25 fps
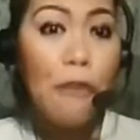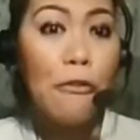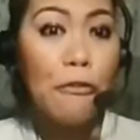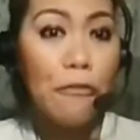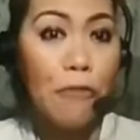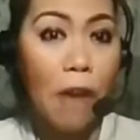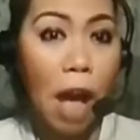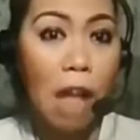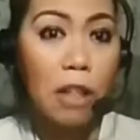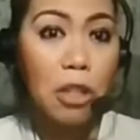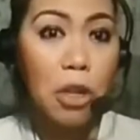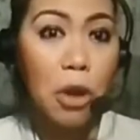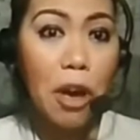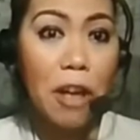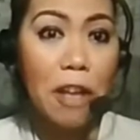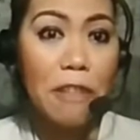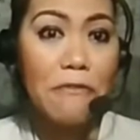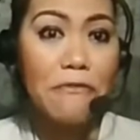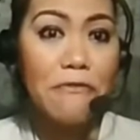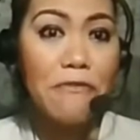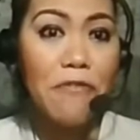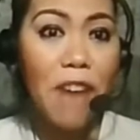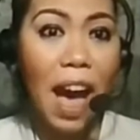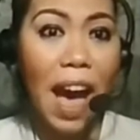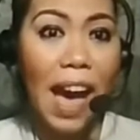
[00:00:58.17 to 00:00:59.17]
Follow
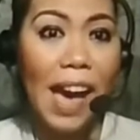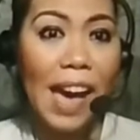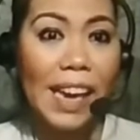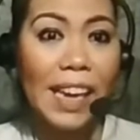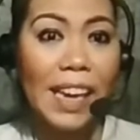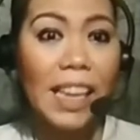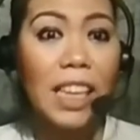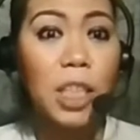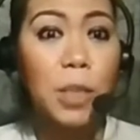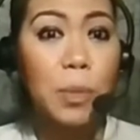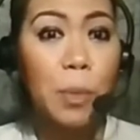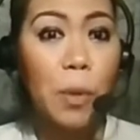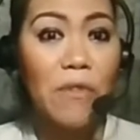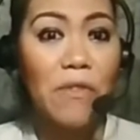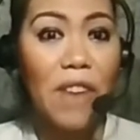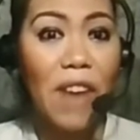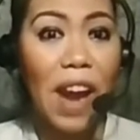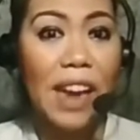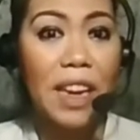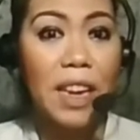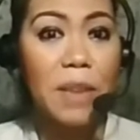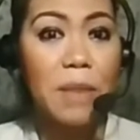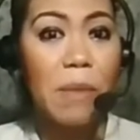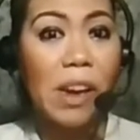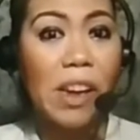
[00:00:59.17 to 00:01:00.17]
advice
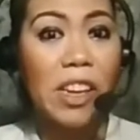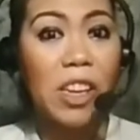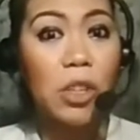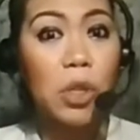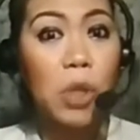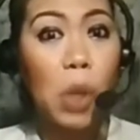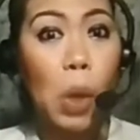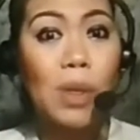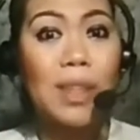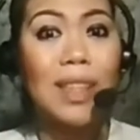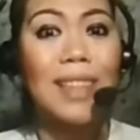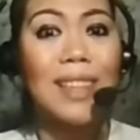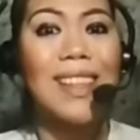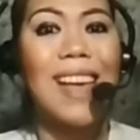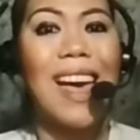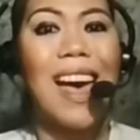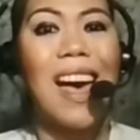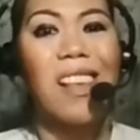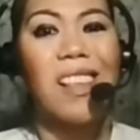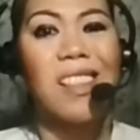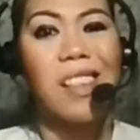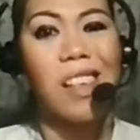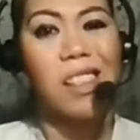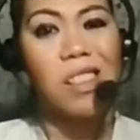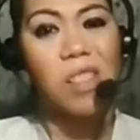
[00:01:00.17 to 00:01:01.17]
provided by your local
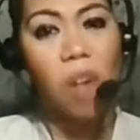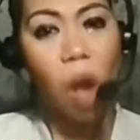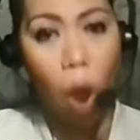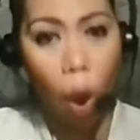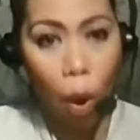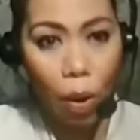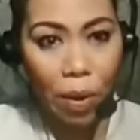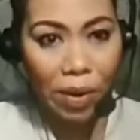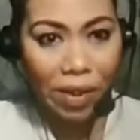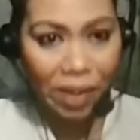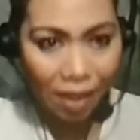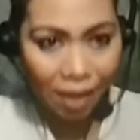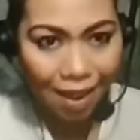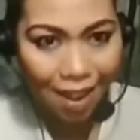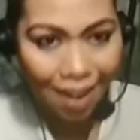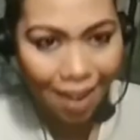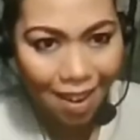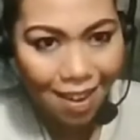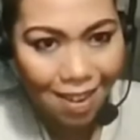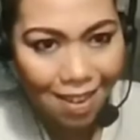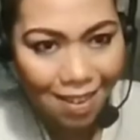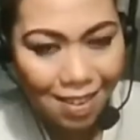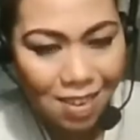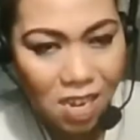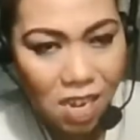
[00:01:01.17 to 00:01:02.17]
health authority.
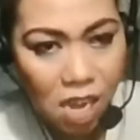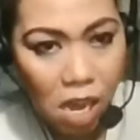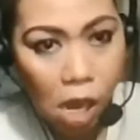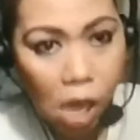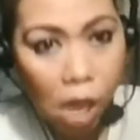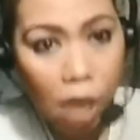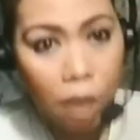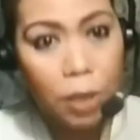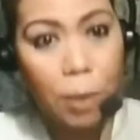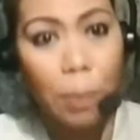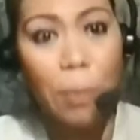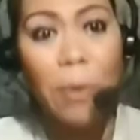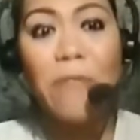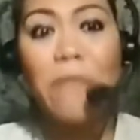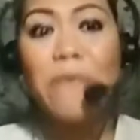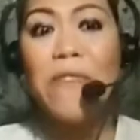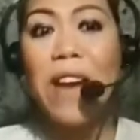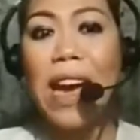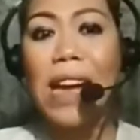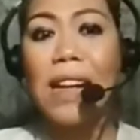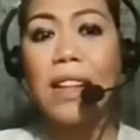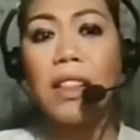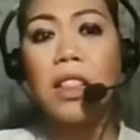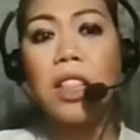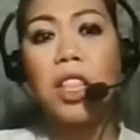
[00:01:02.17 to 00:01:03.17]
To
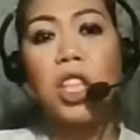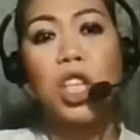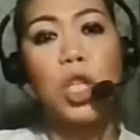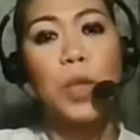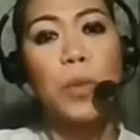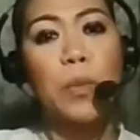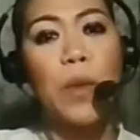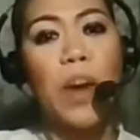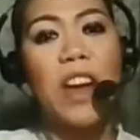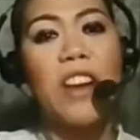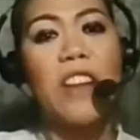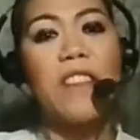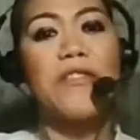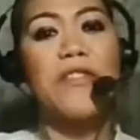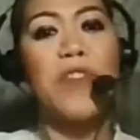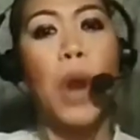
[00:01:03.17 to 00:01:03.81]
prevent the spread of